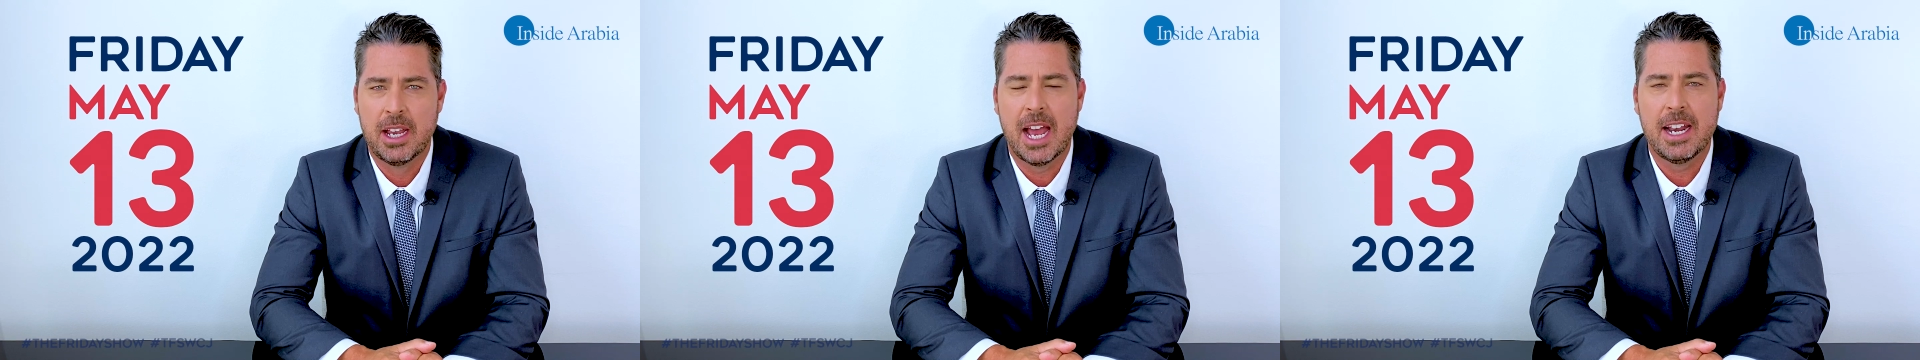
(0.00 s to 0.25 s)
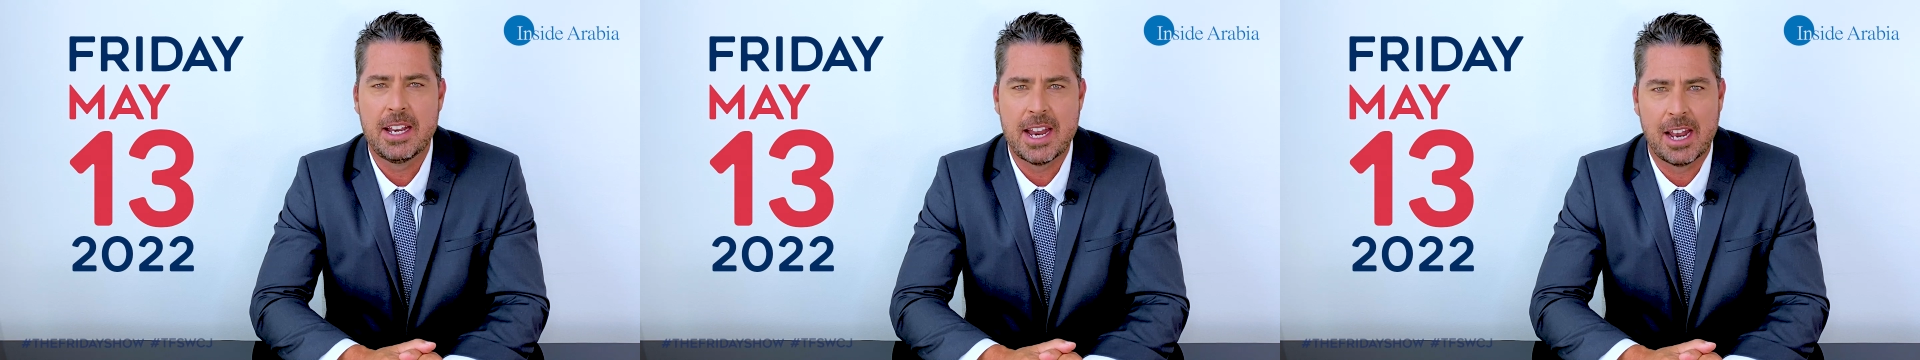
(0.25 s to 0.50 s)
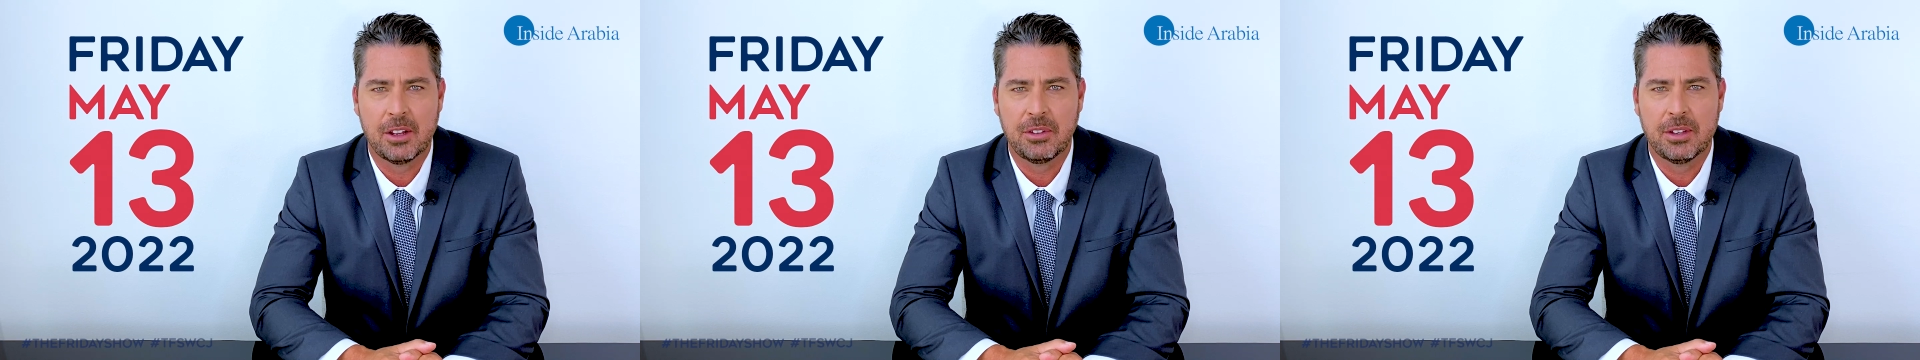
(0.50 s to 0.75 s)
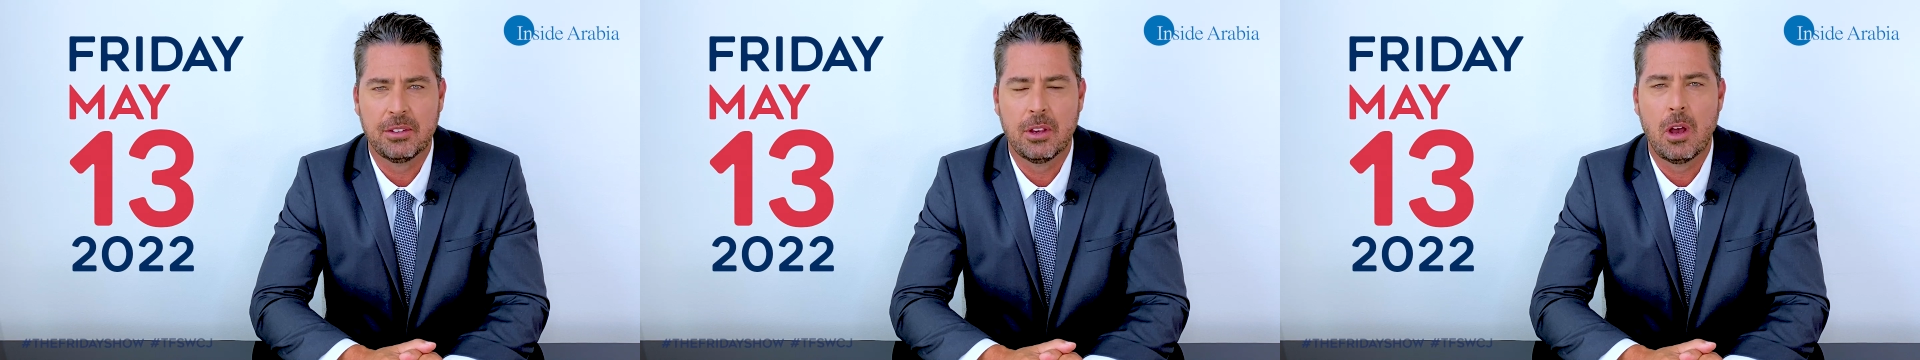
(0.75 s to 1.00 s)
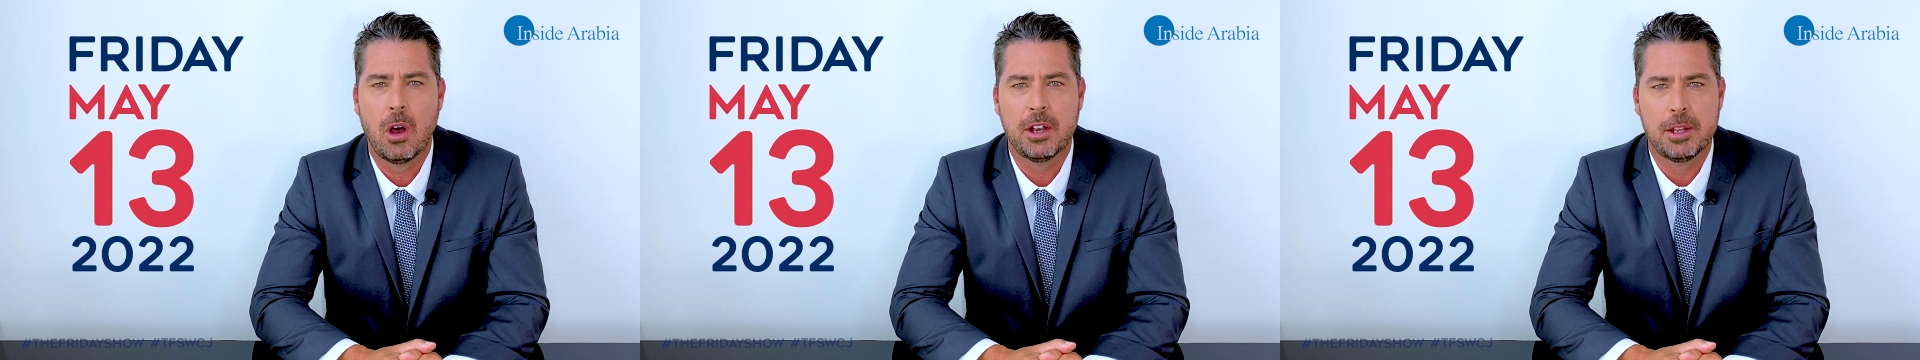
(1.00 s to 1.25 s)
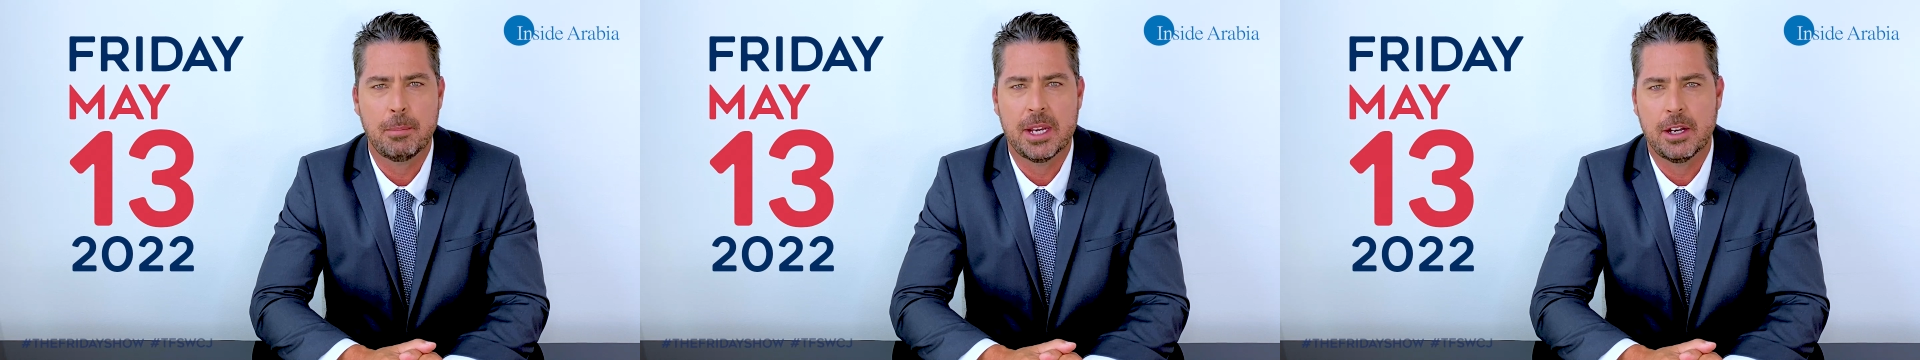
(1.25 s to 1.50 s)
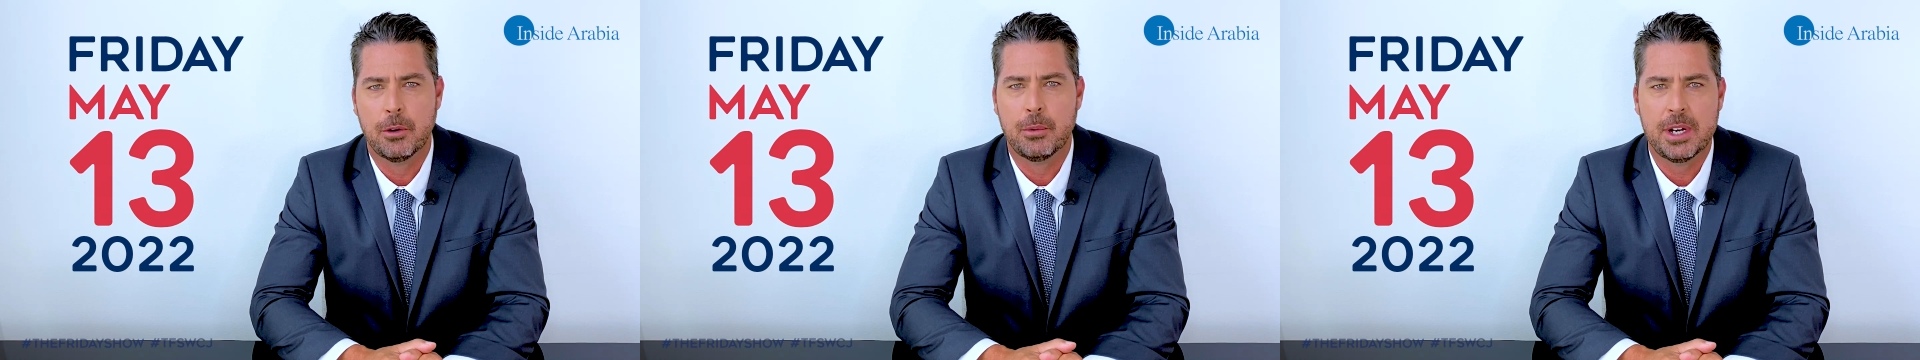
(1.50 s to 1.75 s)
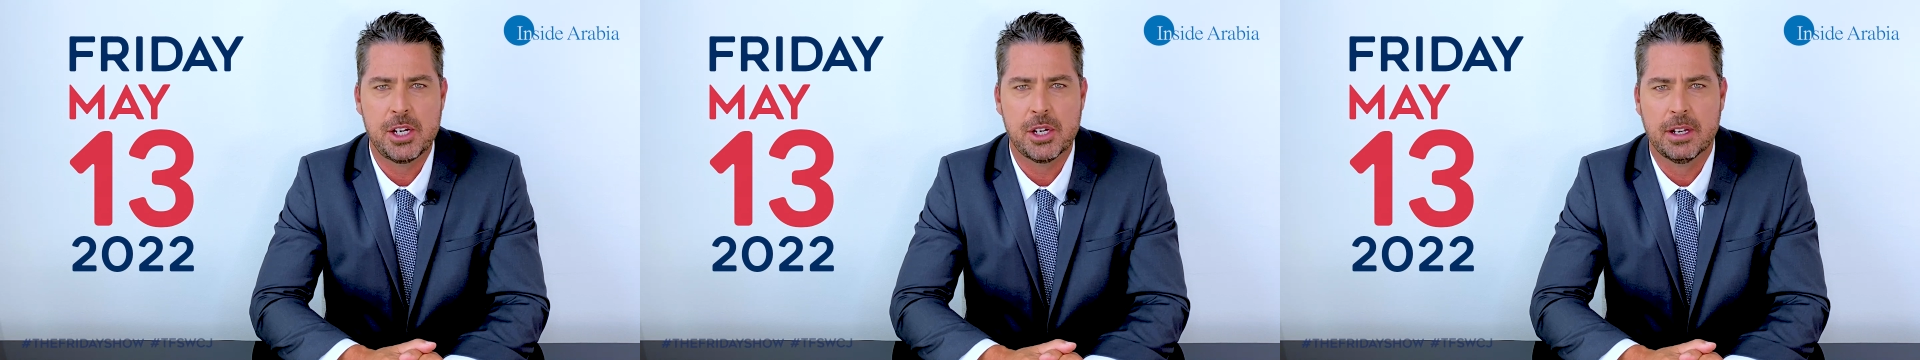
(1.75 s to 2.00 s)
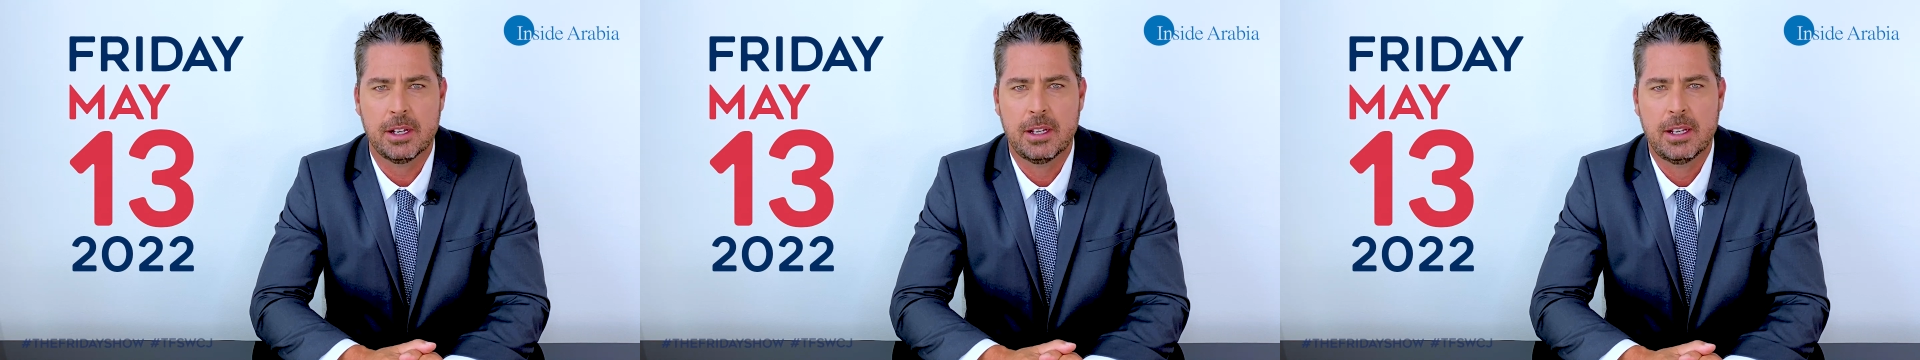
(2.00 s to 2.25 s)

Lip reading: and analysis on the MENA region.